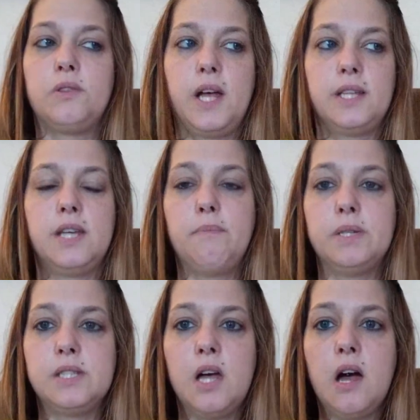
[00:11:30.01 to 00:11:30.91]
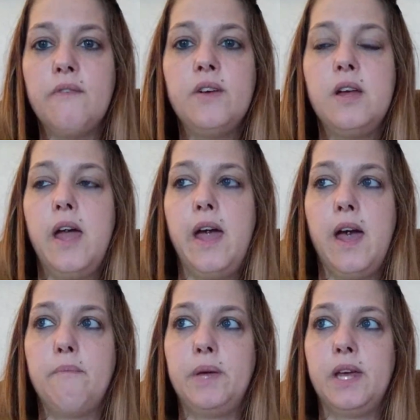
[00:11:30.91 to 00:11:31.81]
that type of stuff.
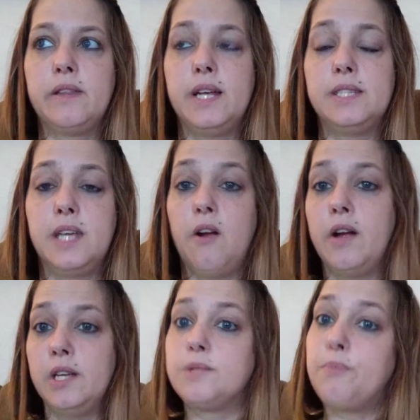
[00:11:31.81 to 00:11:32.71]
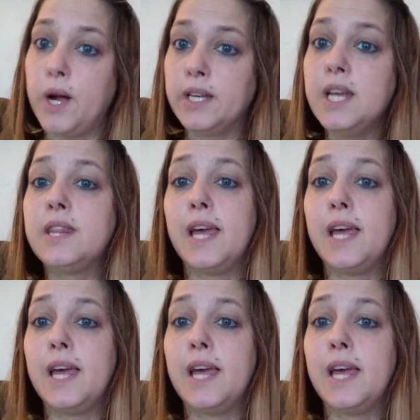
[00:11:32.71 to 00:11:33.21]
And being that Sierra is pregnant,